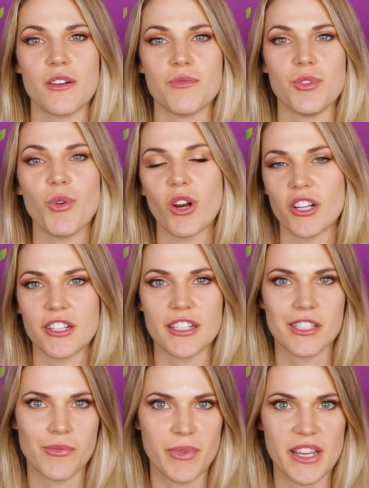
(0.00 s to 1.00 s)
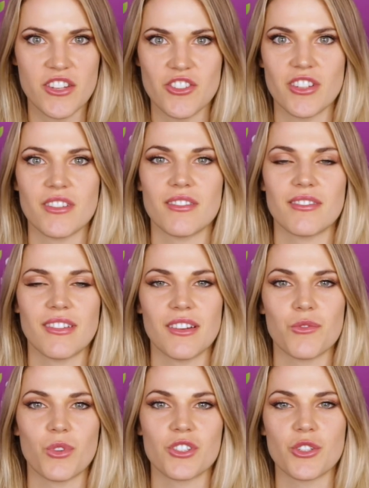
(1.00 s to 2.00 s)
you heard his speech
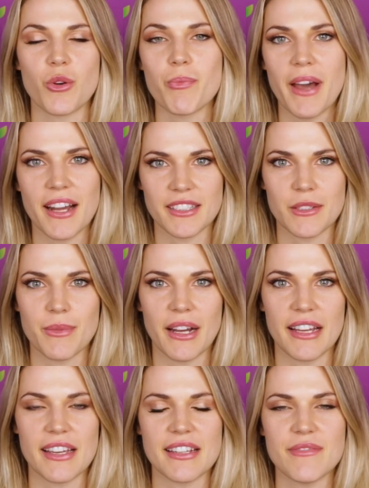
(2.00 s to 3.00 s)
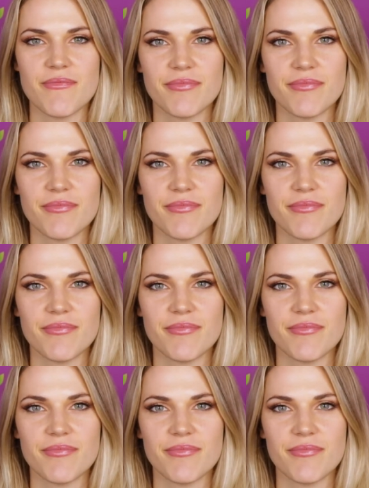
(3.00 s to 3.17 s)
and were so impacted by it?